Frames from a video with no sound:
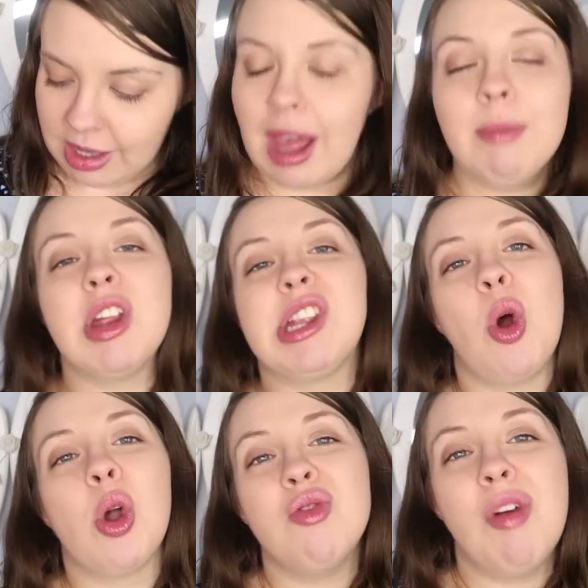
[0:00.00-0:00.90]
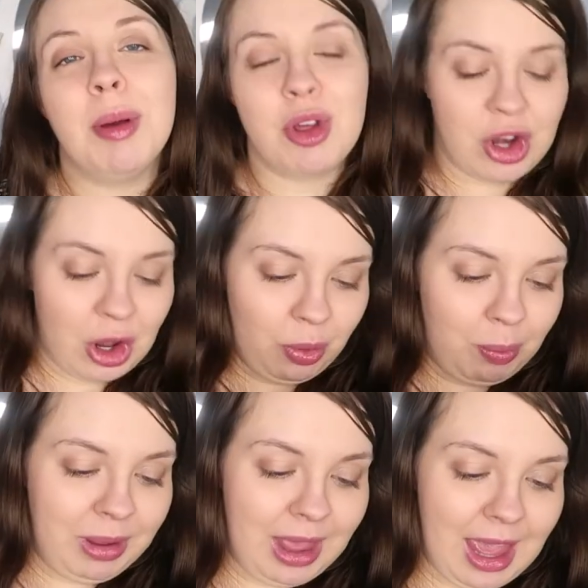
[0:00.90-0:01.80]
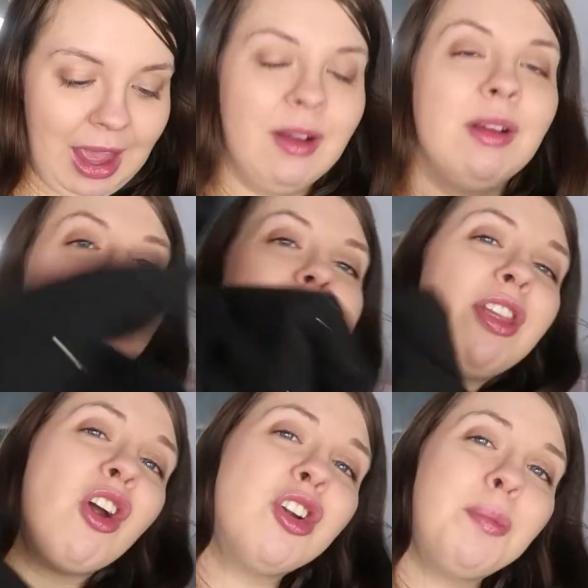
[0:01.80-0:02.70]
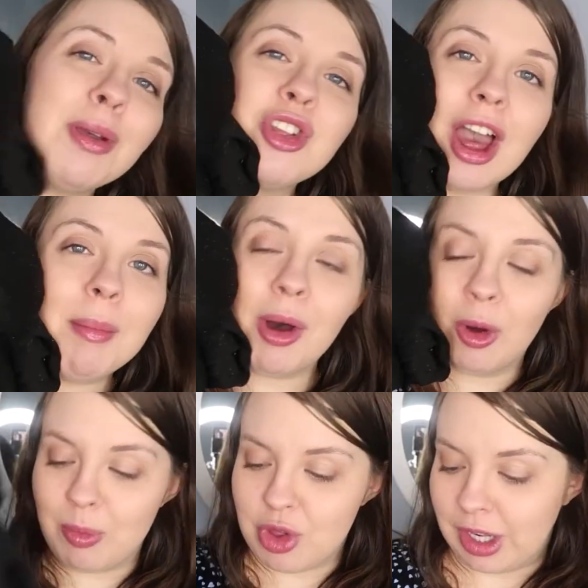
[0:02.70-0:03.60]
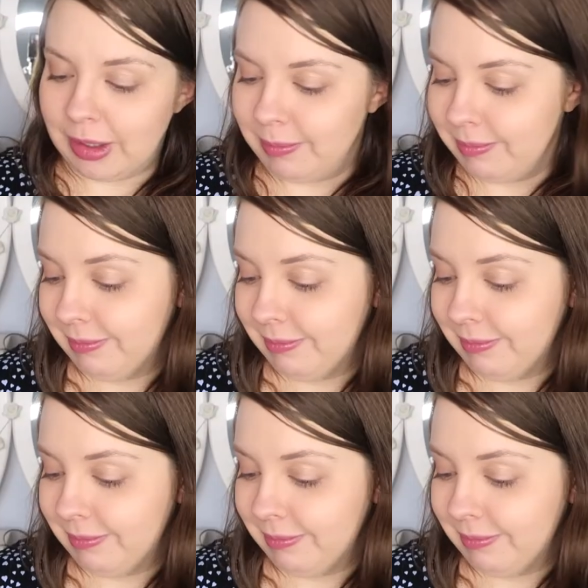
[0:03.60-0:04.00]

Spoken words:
I'm just talking rubbish now. But yeah, third pyjama option,